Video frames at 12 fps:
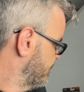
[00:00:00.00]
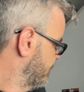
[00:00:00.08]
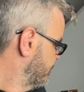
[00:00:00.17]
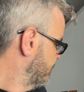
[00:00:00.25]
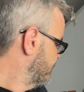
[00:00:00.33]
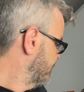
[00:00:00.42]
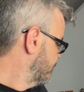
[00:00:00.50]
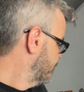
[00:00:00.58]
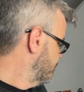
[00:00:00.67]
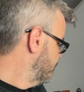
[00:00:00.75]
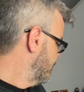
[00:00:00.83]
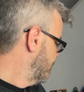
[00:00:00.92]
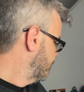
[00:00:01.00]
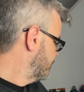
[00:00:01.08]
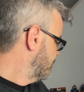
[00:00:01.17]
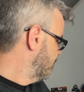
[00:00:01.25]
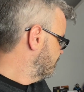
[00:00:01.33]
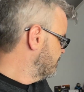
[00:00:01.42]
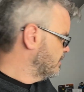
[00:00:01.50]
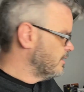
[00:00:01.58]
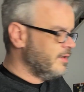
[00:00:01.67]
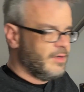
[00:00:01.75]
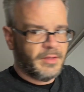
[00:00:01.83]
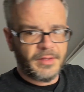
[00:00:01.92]
and I'm going to take 3 drags of
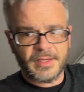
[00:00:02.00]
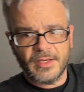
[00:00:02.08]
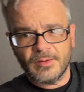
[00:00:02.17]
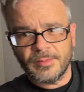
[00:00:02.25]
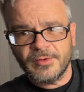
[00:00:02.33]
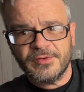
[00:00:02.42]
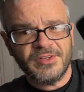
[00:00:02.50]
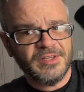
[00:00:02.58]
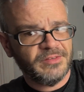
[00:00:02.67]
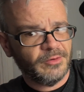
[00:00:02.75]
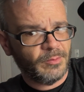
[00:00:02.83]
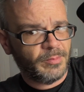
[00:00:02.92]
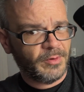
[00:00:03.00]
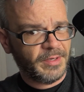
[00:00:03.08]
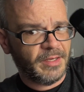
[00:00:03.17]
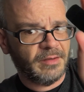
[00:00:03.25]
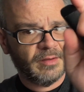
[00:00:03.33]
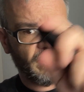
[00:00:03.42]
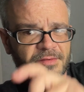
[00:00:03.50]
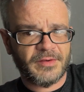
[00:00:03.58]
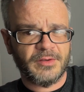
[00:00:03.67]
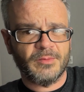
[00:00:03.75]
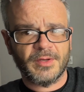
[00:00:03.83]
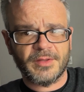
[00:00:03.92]
the Caliburn G 0.8 and I'll
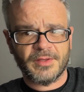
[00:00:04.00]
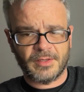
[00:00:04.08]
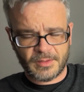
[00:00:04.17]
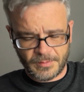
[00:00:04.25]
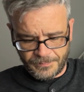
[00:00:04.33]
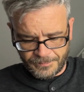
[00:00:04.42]
tell you what I think.